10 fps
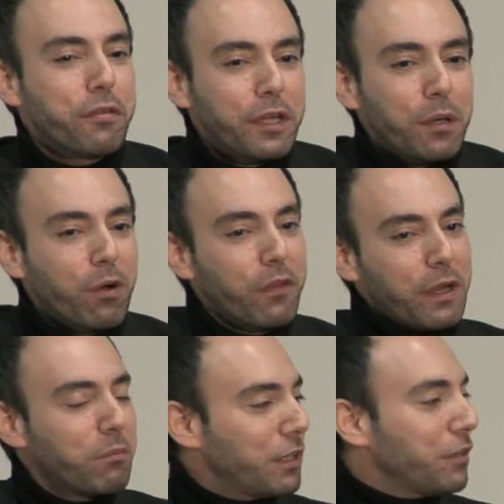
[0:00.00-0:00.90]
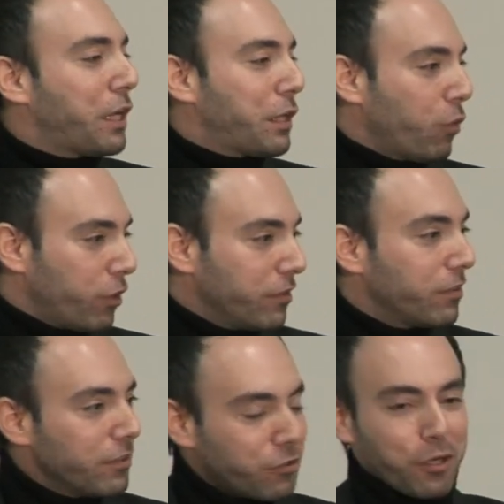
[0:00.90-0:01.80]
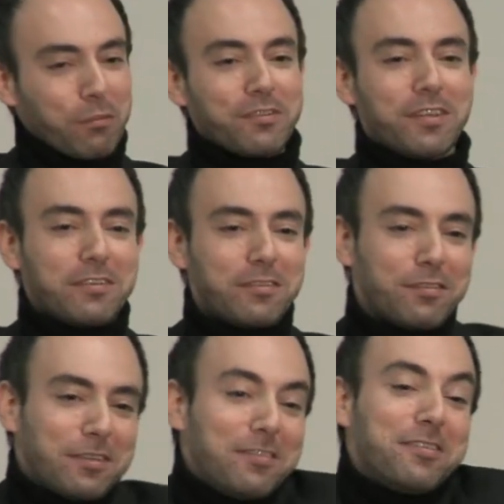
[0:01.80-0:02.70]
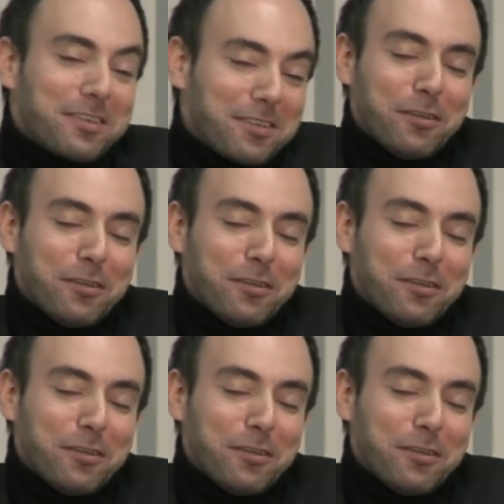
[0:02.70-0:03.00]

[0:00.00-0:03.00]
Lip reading: think about them in monetary terms, and this is easier.